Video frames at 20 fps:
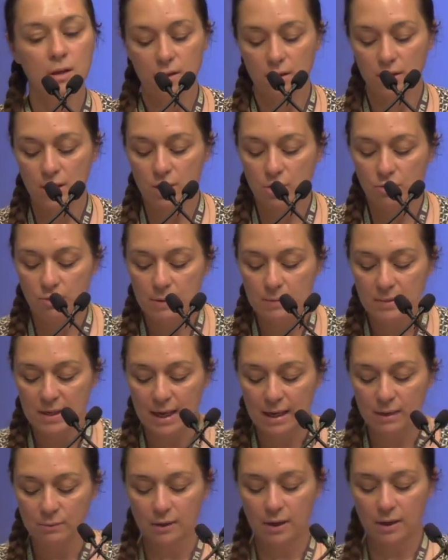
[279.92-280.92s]
The agreement
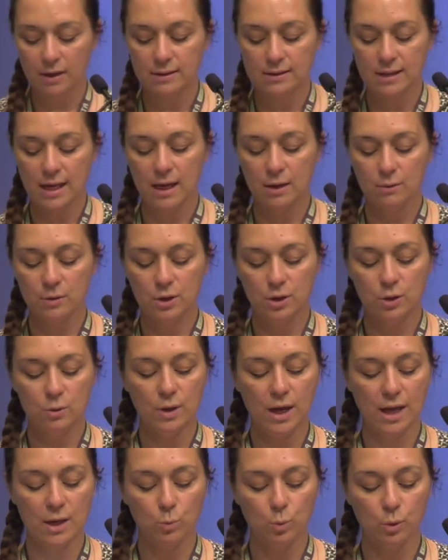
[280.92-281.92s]
outlines how the
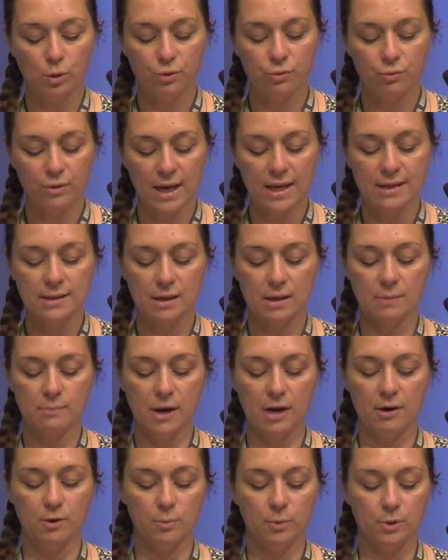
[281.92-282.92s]
UK will create a
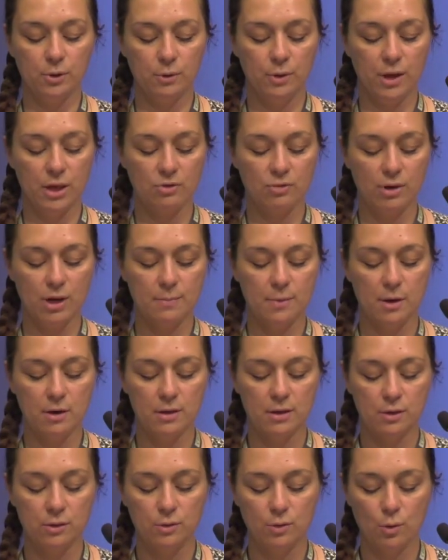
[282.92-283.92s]
comparable UK
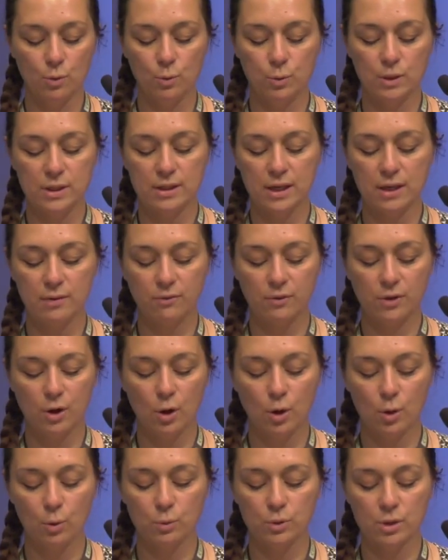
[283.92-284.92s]
trademark or design for the
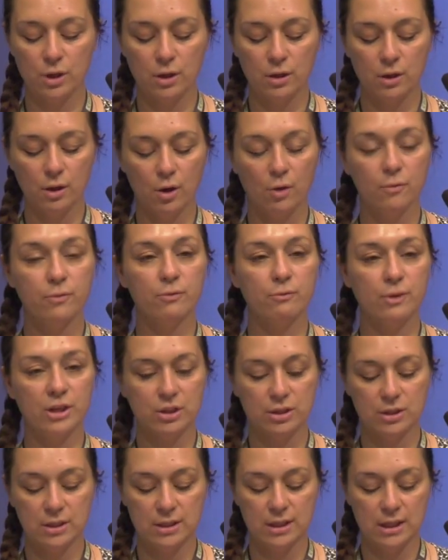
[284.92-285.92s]
holder of a
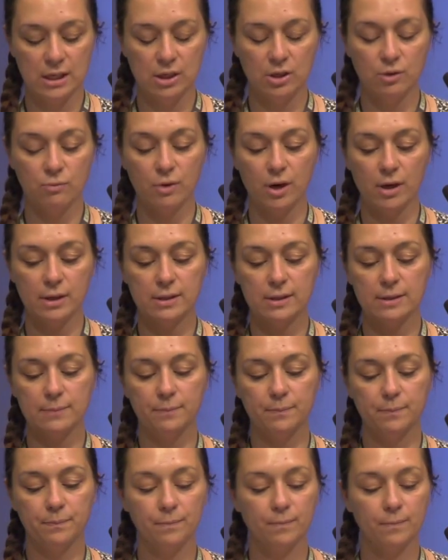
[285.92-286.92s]
registered EU right.
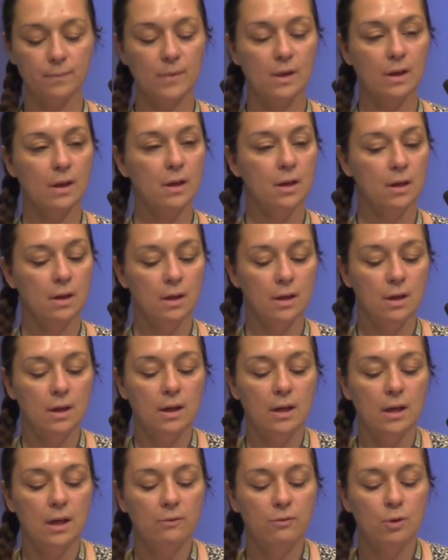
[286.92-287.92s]

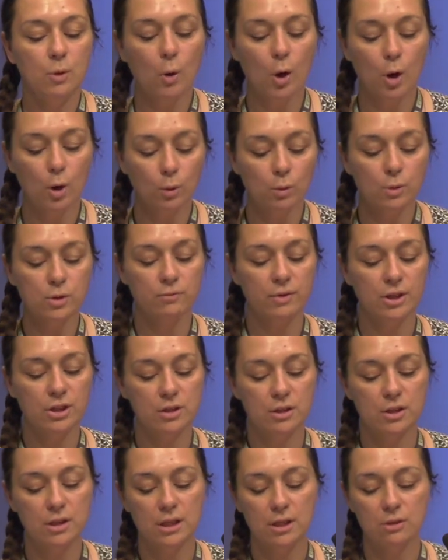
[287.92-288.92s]
If you hold a
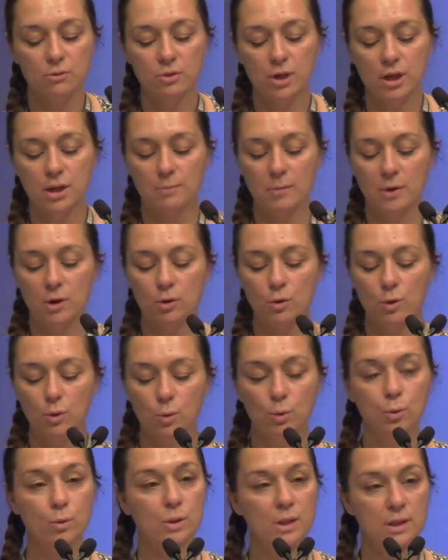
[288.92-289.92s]
registered EU trademark
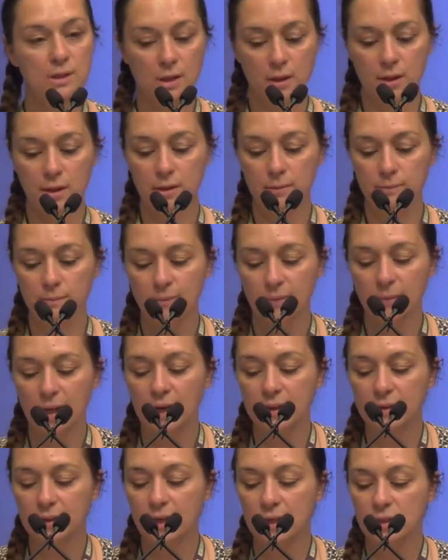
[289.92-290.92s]
or design
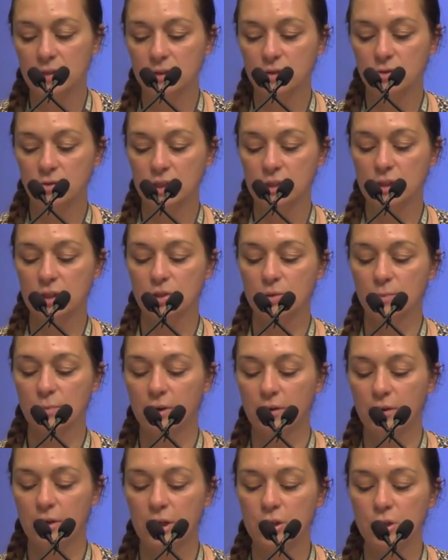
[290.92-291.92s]
at the end of the transition
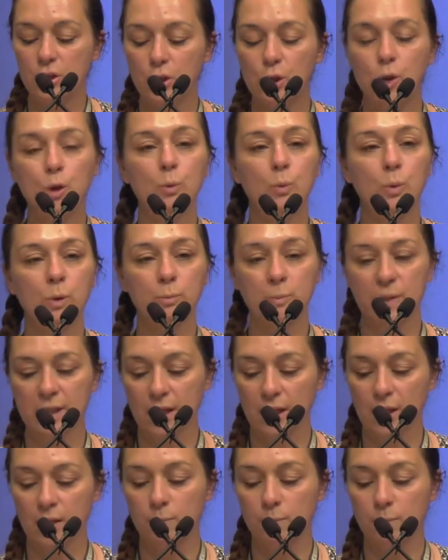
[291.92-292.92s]
period, you will
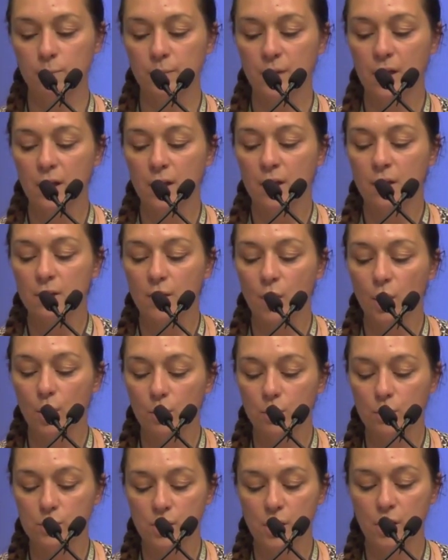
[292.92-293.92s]
become the
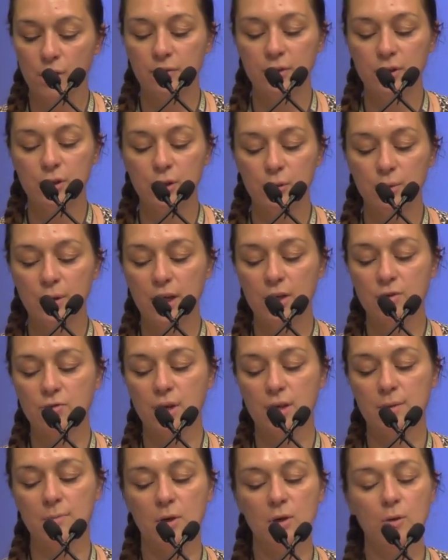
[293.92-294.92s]
holder of a UK
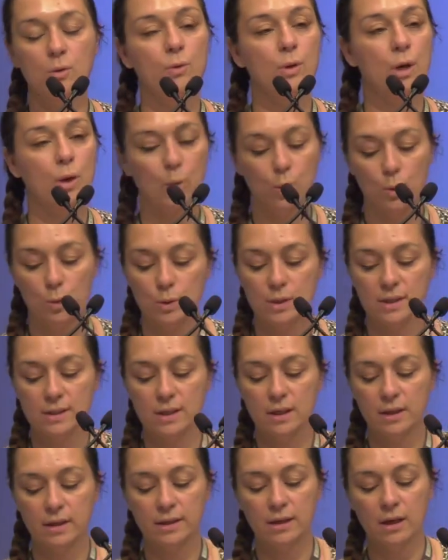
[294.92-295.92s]
trademark or
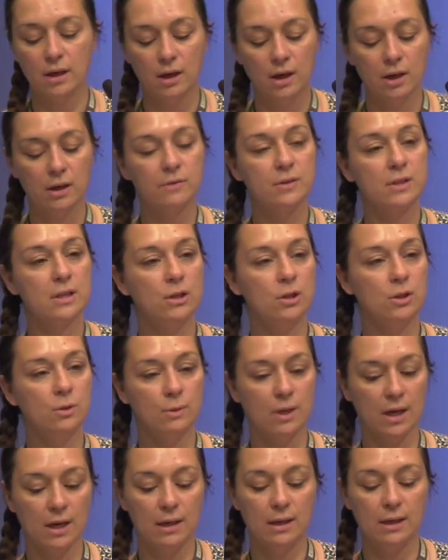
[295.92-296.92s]
design after the
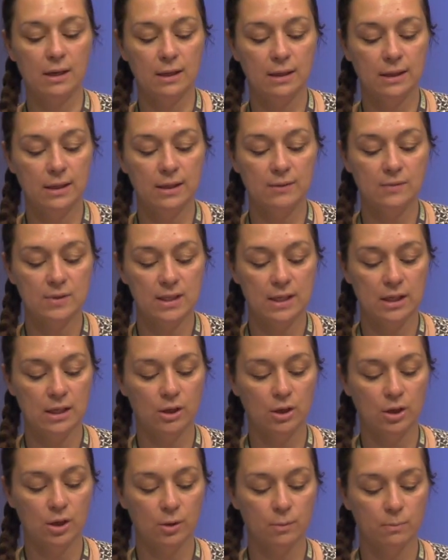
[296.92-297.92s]
UK leaves the
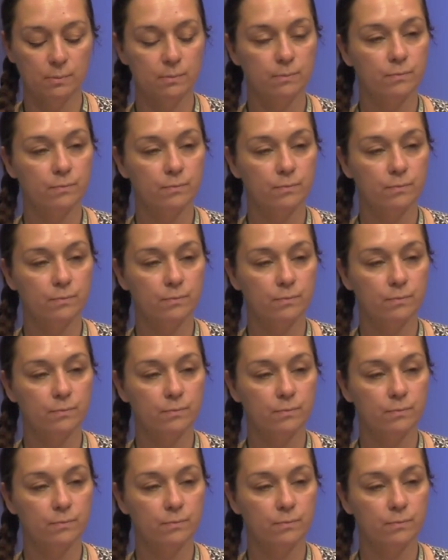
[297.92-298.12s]
EU.